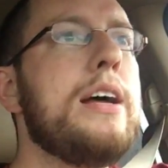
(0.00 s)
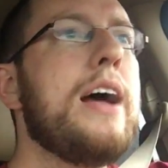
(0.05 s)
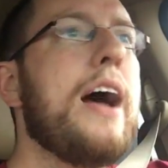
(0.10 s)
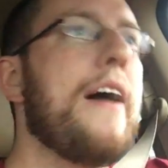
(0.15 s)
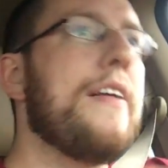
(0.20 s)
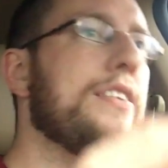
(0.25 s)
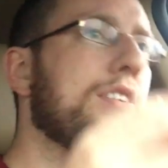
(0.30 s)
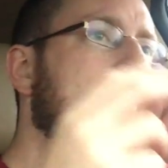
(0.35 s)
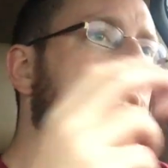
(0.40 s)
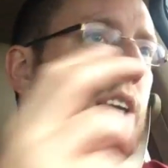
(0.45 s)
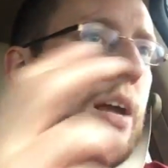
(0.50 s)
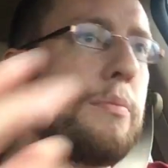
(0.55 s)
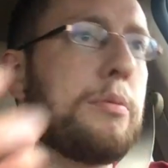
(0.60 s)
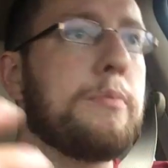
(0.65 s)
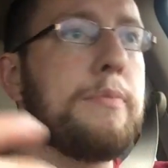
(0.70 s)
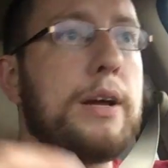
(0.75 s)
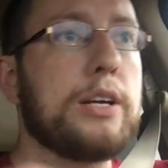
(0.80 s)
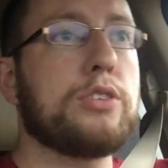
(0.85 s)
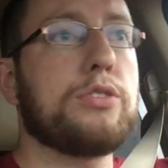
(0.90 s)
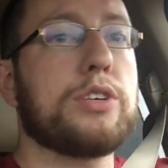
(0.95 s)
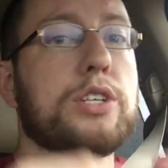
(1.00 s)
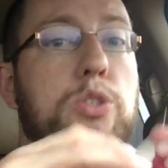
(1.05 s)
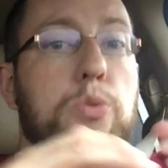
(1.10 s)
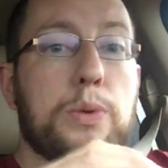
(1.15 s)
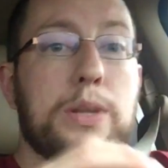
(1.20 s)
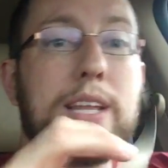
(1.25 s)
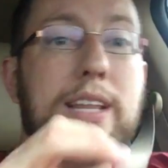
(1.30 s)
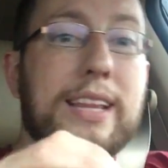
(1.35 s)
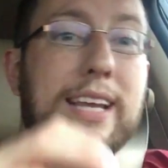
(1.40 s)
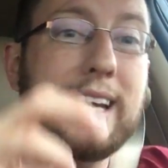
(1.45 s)
and the sabermetrics
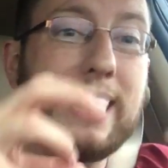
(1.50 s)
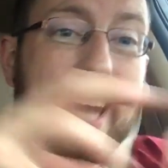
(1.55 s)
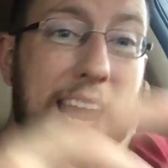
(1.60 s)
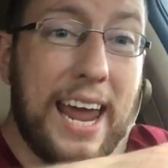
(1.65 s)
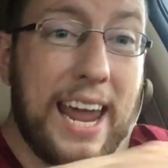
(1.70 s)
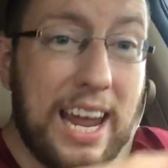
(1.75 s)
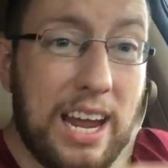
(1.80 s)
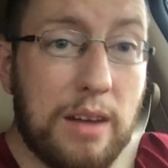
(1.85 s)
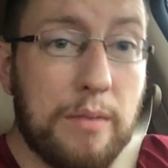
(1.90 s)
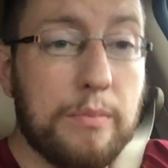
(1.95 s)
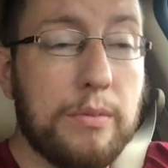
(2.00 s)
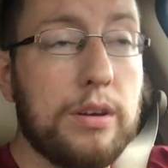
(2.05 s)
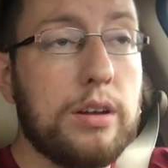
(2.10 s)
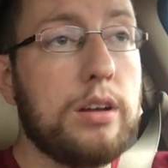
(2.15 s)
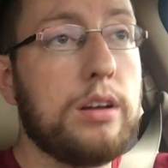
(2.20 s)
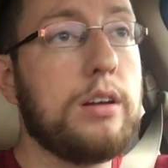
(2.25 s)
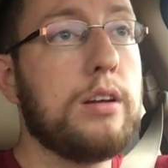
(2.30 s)
within the game,